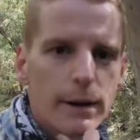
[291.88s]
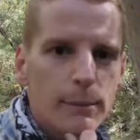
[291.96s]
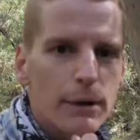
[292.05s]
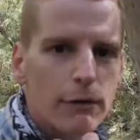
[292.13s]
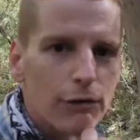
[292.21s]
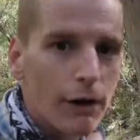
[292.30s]

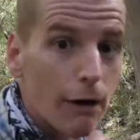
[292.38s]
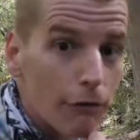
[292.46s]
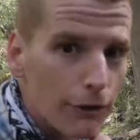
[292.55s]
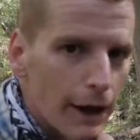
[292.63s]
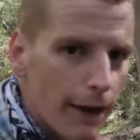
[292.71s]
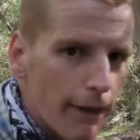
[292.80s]
bit of fluff
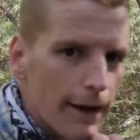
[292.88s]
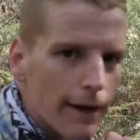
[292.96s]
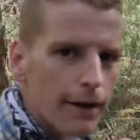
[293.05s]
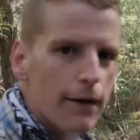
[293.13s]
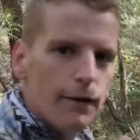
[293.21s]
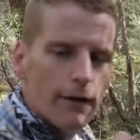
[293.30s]
down there.
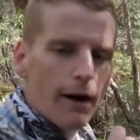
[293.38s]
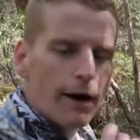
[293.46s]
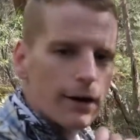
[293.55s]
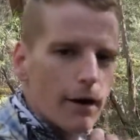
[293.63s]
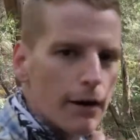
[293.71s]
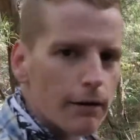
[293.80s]
I
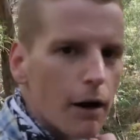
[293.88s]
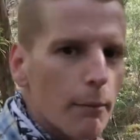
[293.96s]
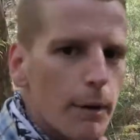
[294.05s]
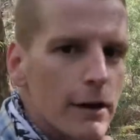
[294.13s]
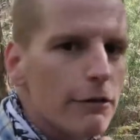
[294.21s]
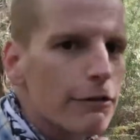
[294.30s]
reckon I grow a
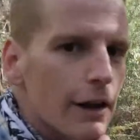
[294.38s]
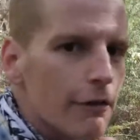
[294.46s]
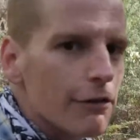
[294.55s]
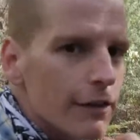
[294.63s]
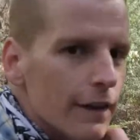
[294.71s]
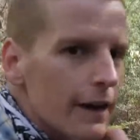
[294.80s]
better
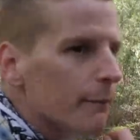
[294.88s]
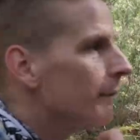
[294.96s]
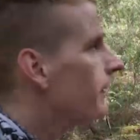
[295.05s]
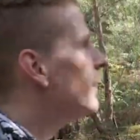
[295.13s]
fluff than them.